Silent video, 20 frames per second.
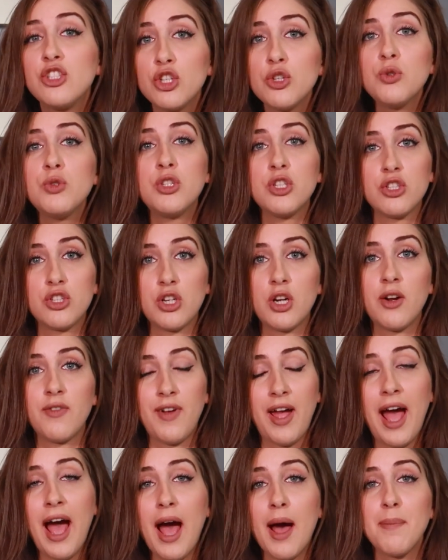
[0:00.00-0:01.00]
do deserve
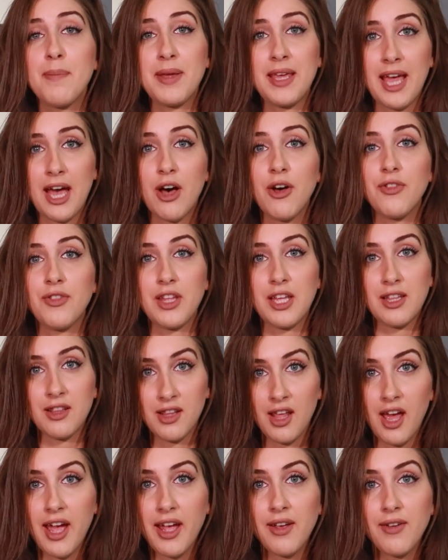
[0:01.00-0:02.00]
a happy, healthy
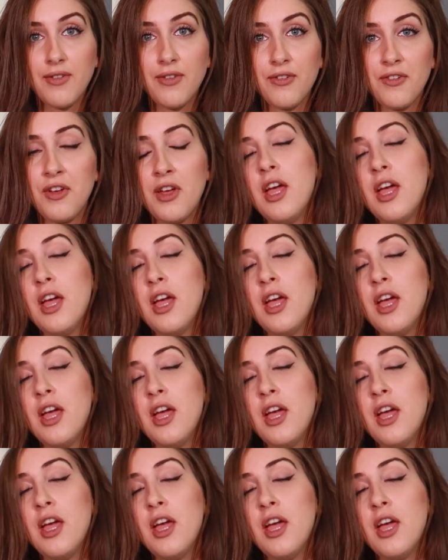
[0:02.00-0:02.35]
life.